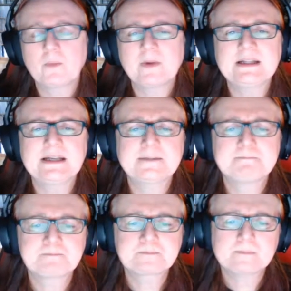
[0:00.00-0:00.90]
we did
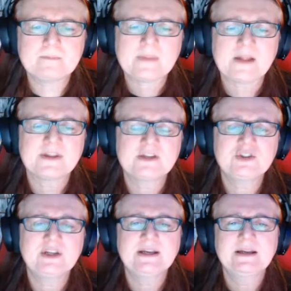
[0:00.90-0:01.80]

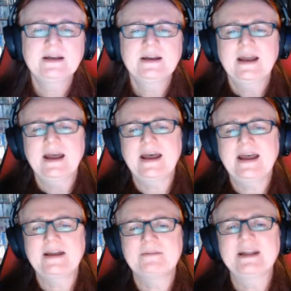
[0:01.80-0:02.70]
this year,
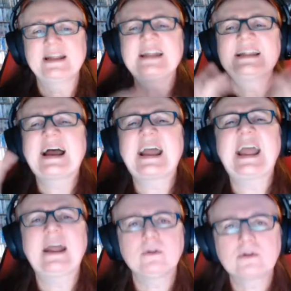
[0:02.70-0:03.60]
in that
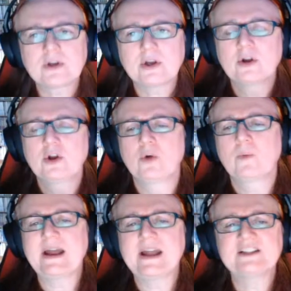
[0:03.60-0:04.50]
ilk,
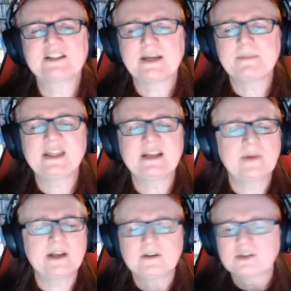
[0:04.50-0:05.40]
where it's a type of thing
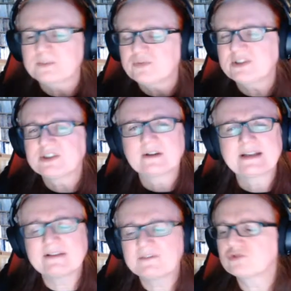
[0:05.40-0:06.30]
where you could just print it on
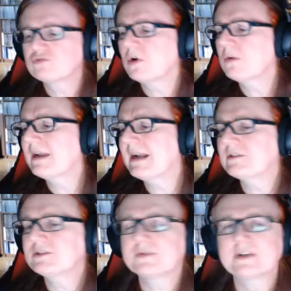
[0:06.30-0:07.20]
canvas, roll it
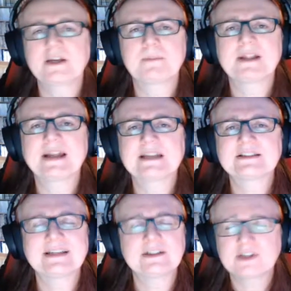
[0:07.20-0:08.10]
out in front of your players,
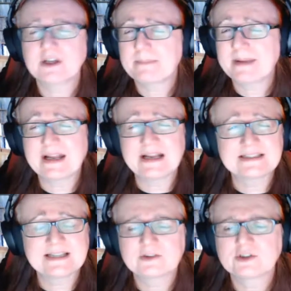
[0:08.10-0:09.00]
and it's going to be a
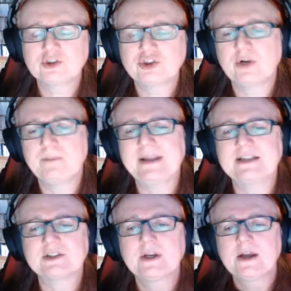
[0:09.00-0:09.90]
center
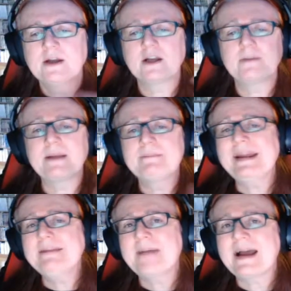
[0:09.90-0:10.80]
showpiece. Going to be a
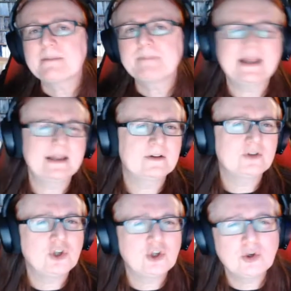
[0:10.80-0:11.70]
main map in
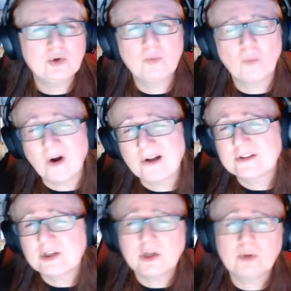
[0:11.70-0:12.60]

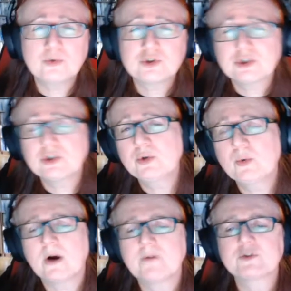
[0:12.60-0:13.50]
Q1,
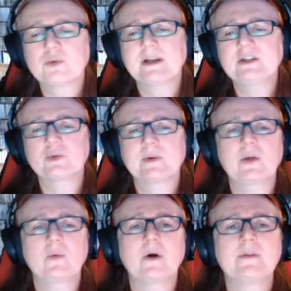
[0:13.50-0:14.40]
Q2 of
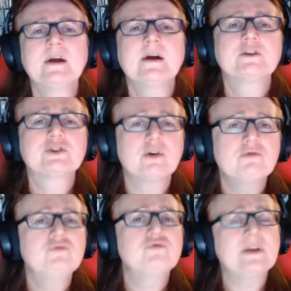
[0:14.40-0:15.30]
2021. So
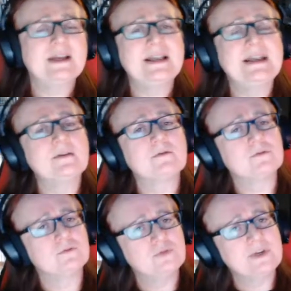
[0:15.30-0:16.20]
really,
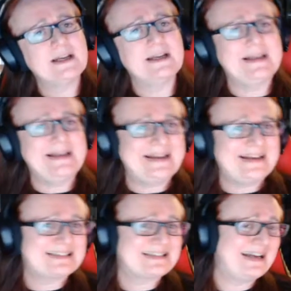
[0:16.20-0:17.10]
really
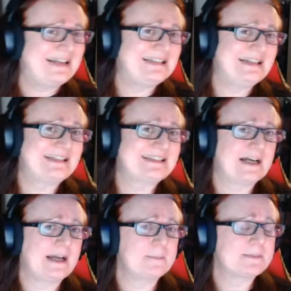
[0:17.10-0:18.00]
exciting
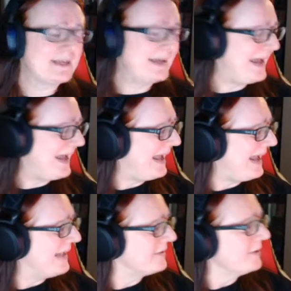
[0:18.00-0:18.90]
times
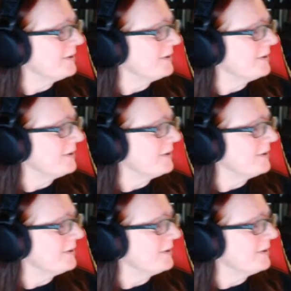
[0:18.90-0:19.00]
ahead.